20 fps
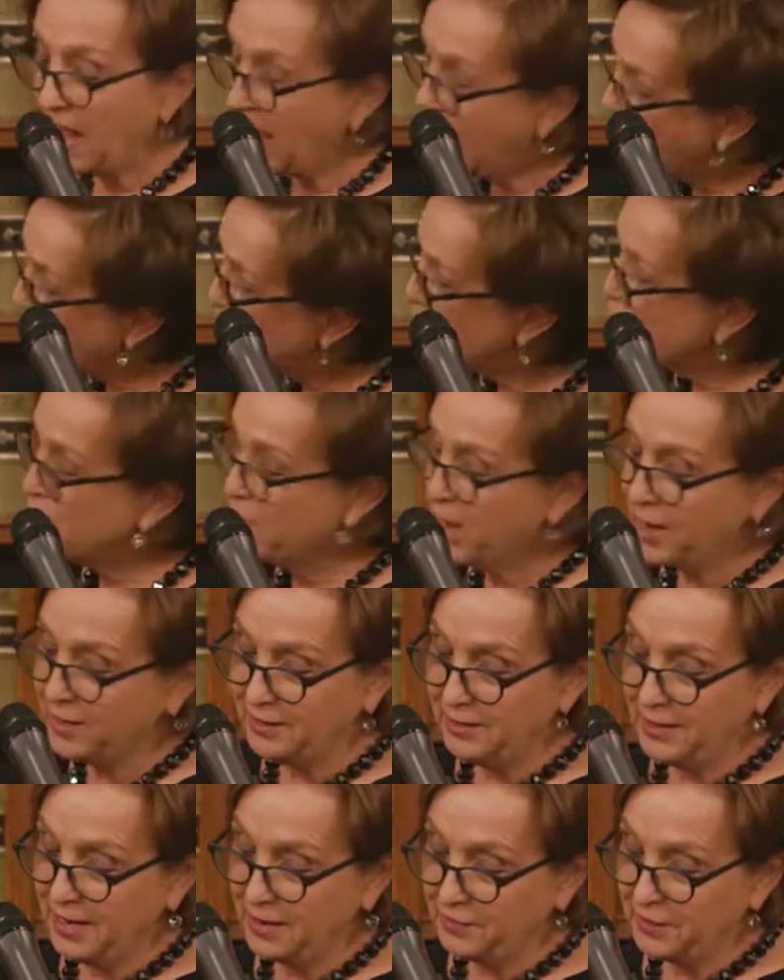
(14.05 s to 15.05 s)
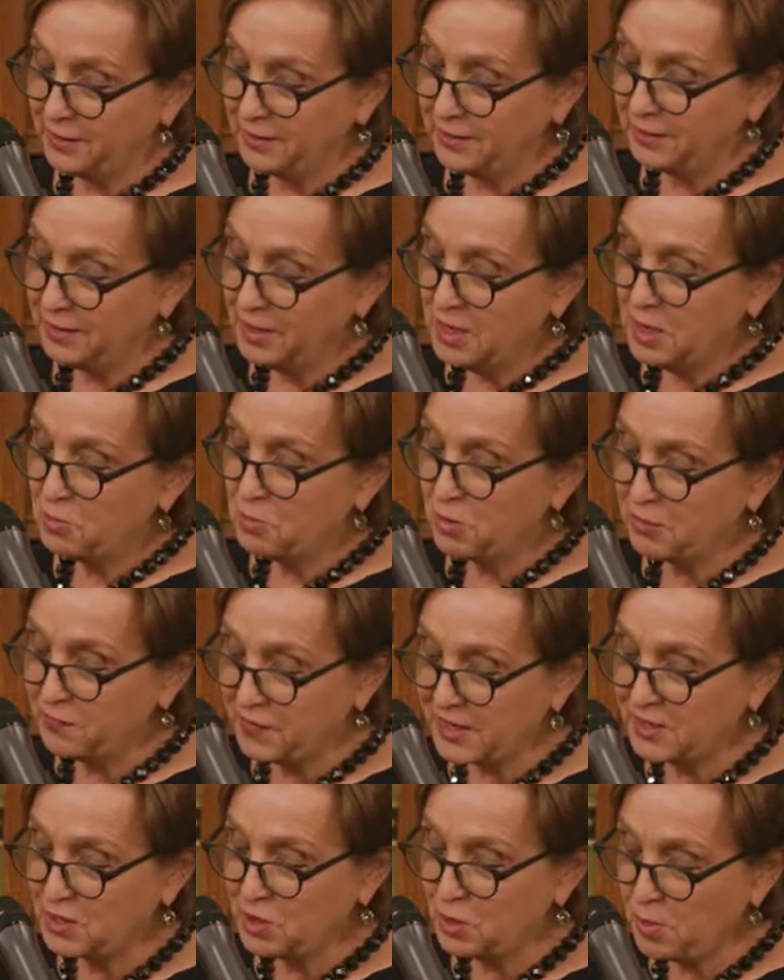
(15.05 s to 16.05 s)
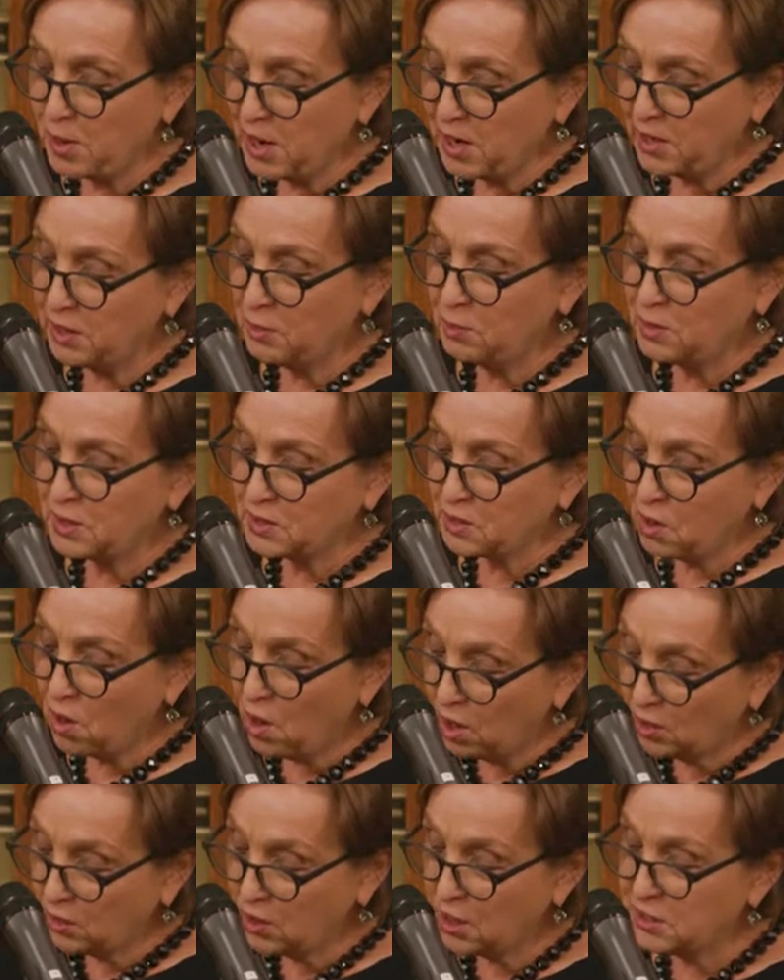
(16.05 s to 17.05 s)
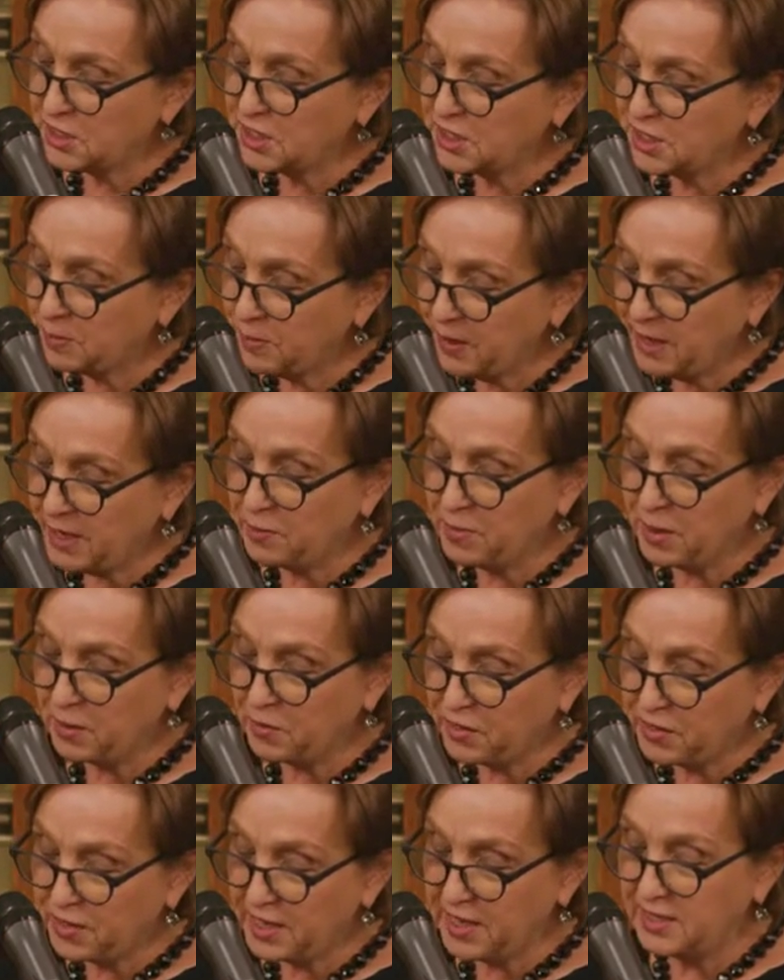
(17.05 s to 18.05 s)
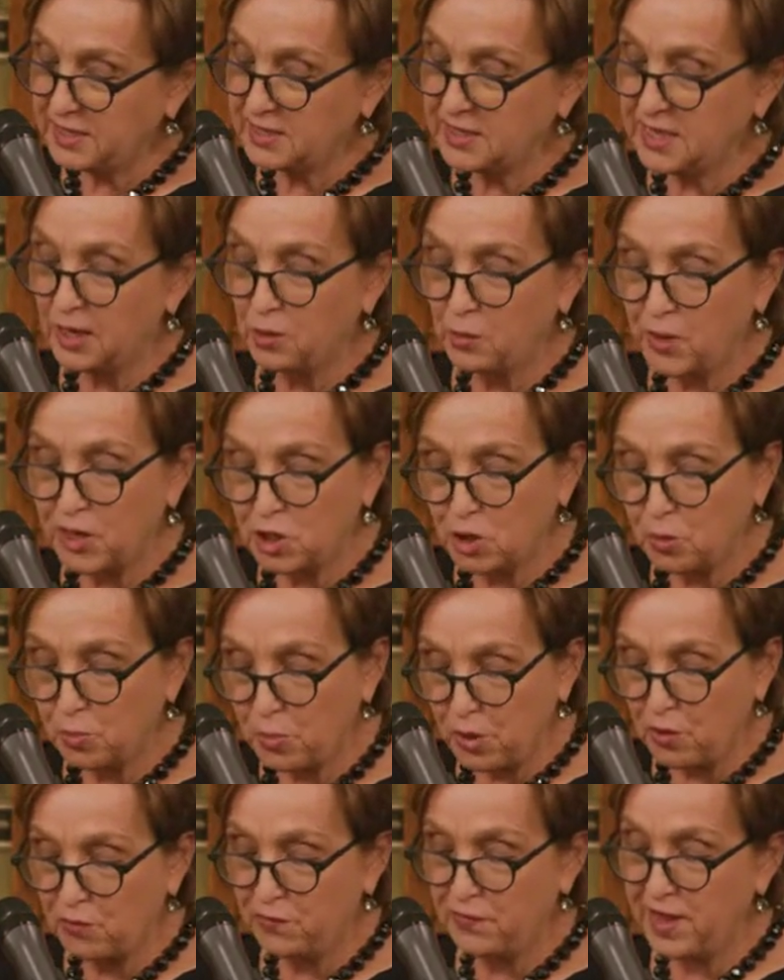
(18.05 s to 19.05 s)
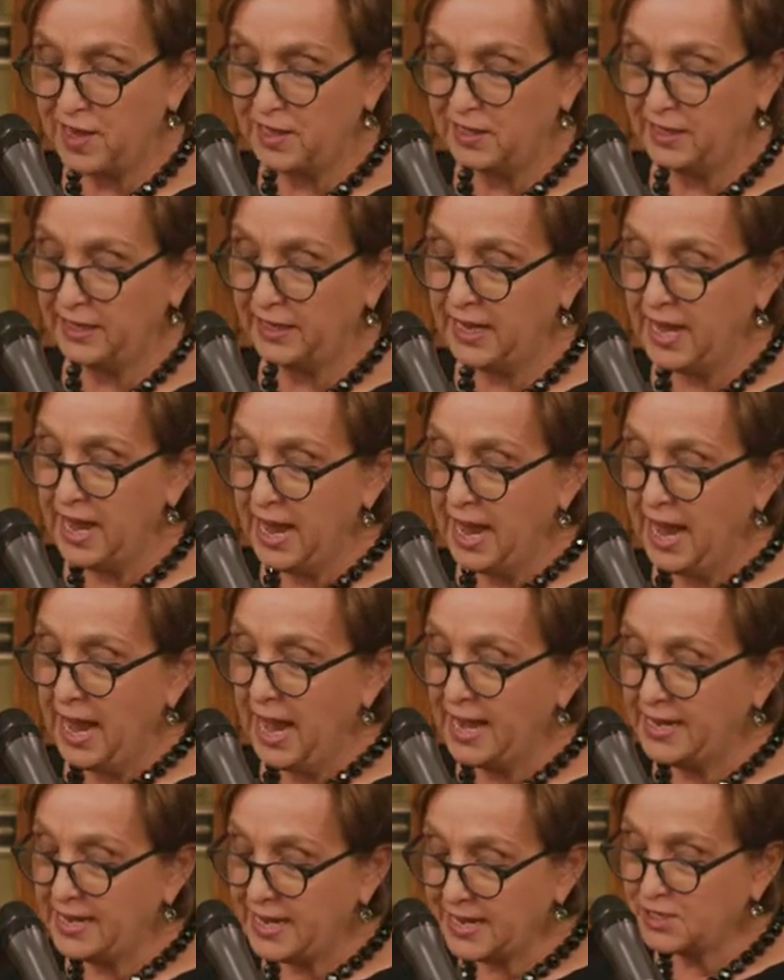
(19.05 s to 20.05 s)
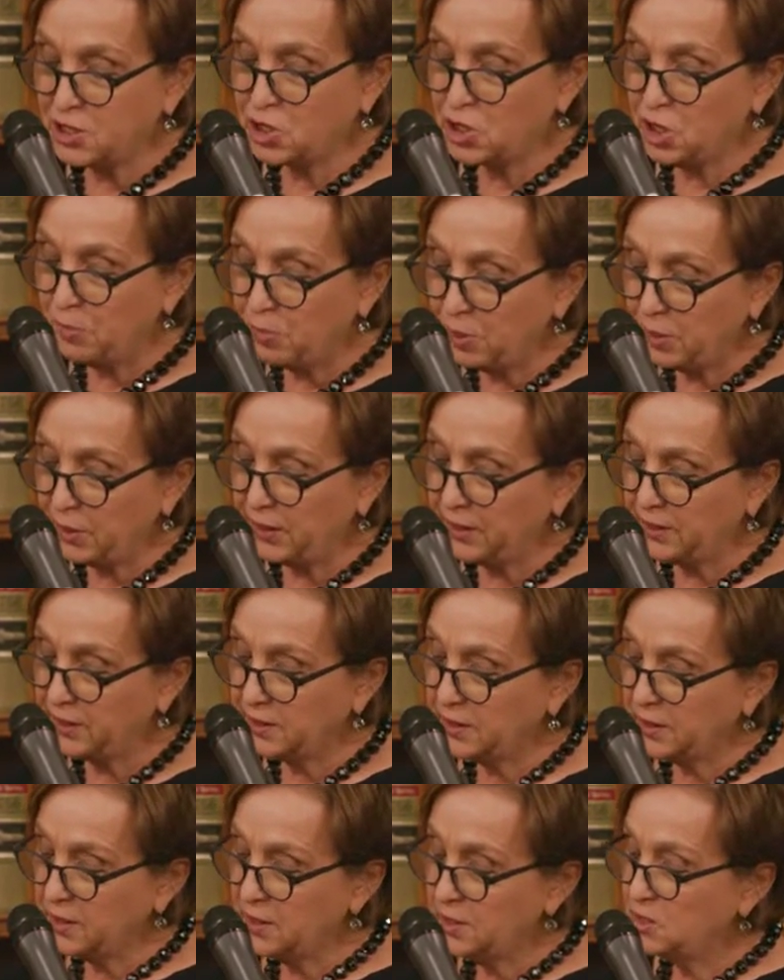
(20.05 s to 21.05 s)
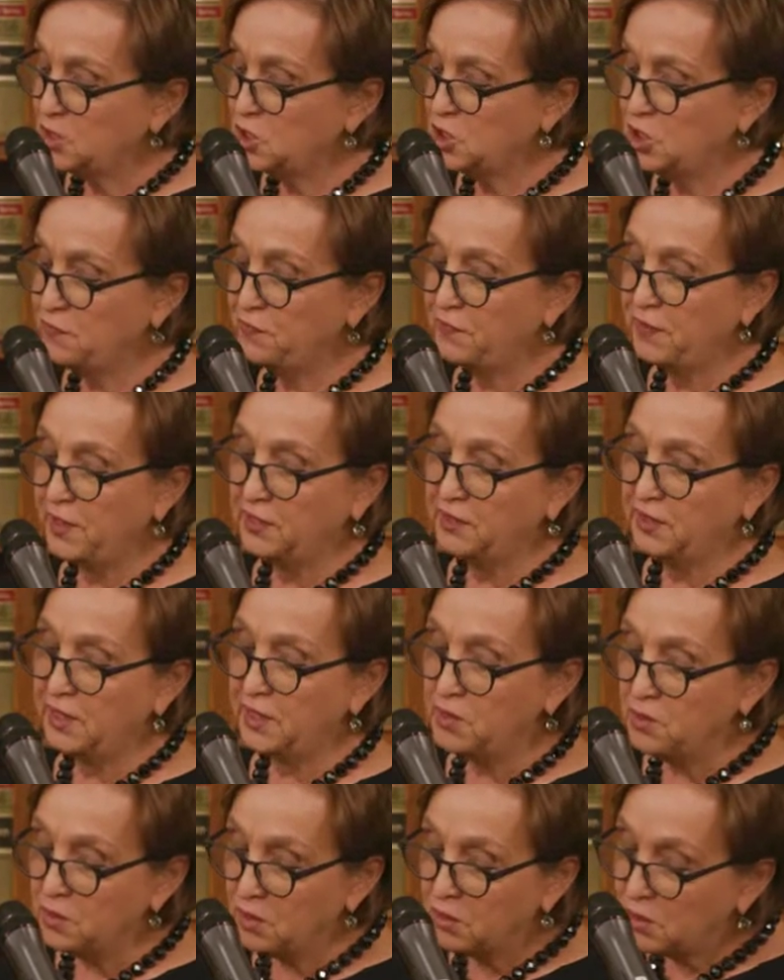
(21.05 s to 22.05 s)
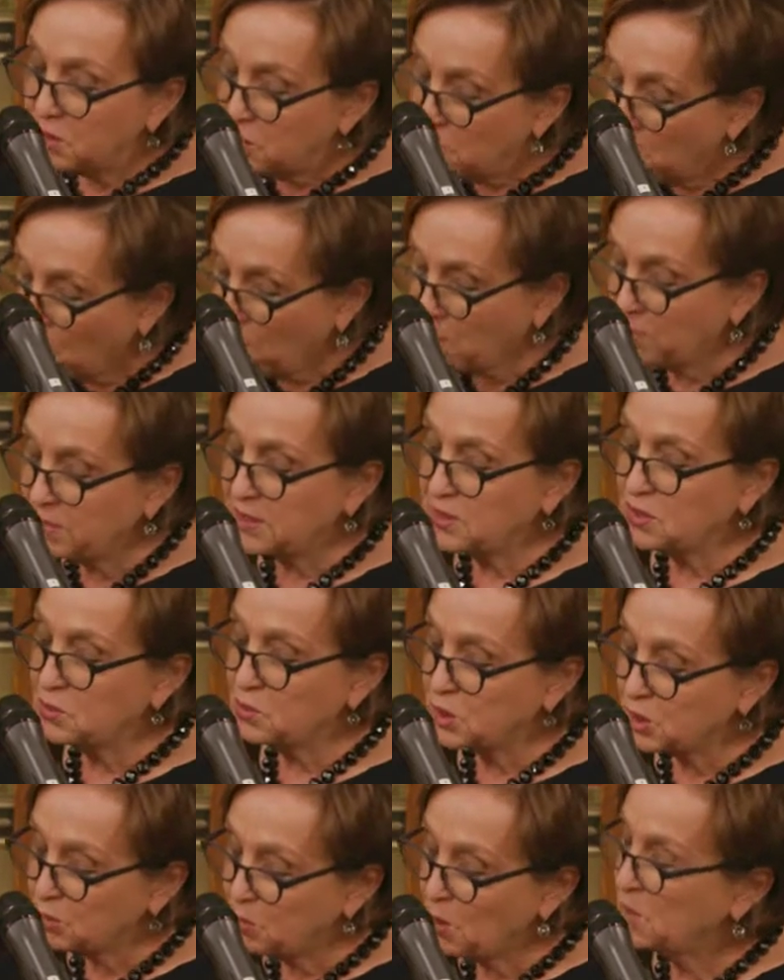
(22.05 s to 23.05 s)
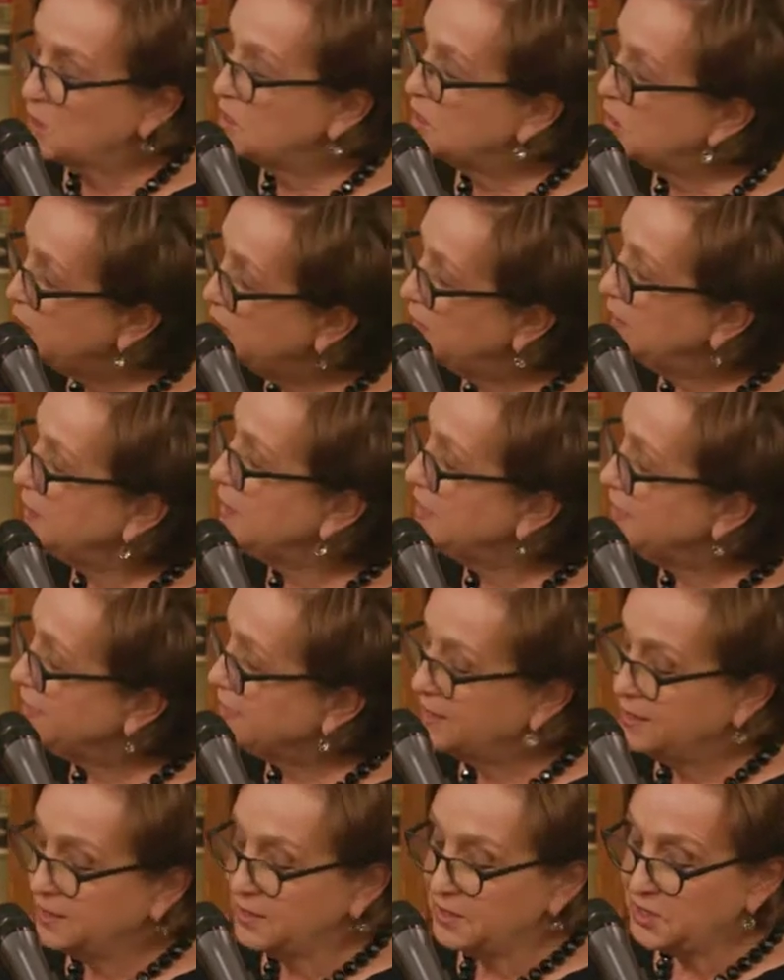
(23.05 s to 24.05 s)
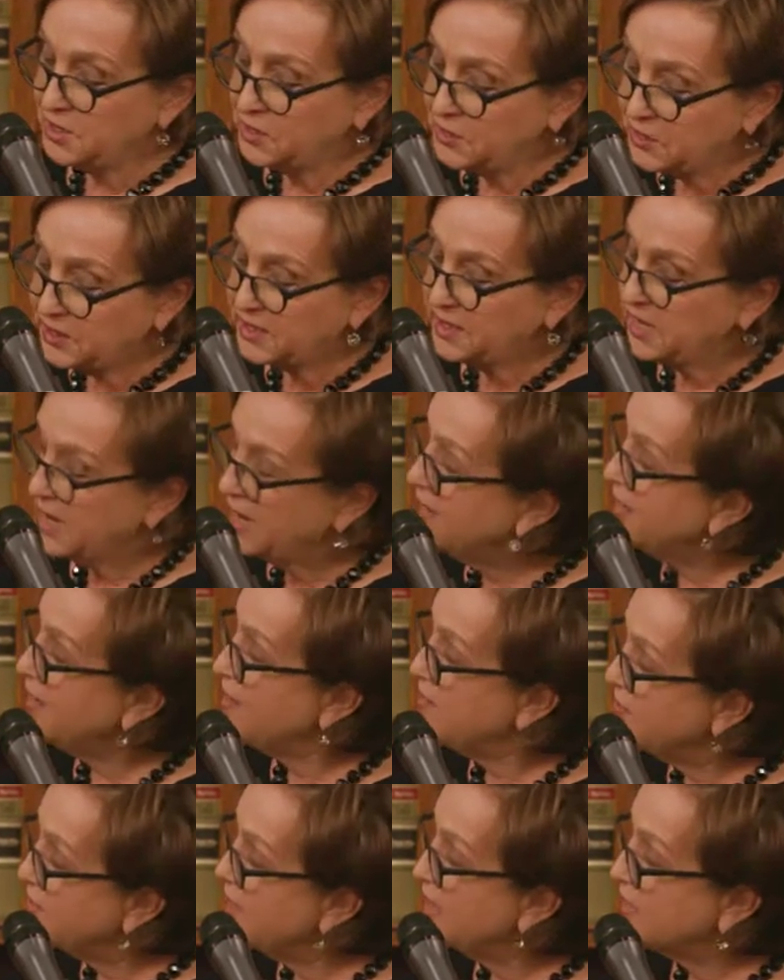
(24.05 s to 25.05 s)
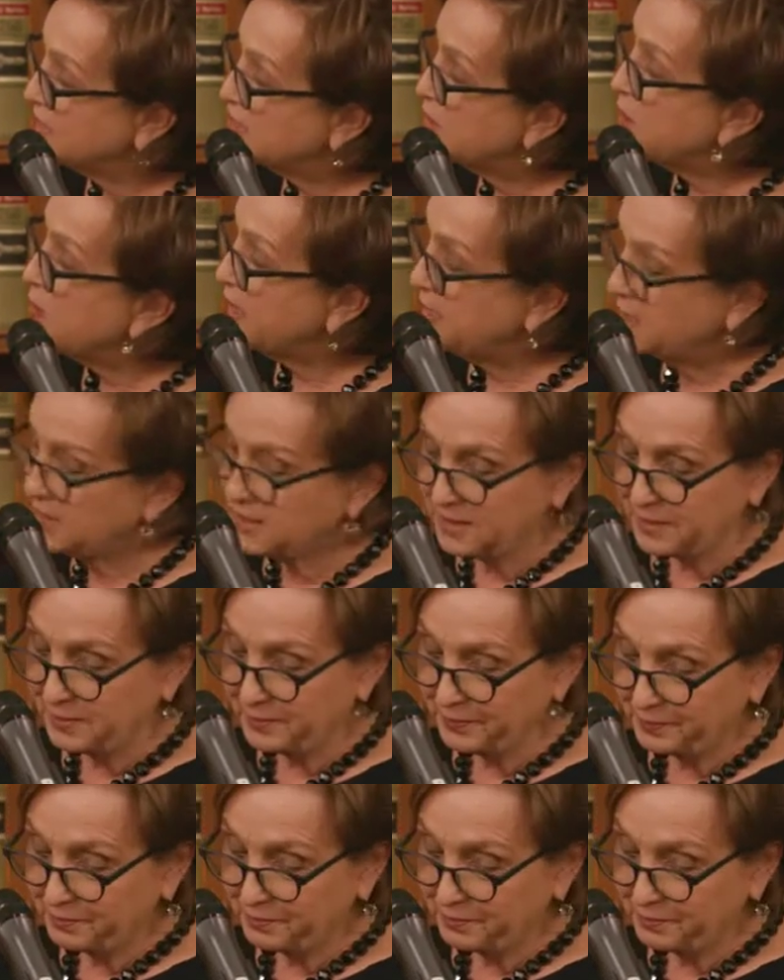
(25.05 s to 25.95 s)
After 9/11, Professor Bahdi was called on to speak about things like racial profiling, and as she put it, she felt enormous responsibility to stay in that space.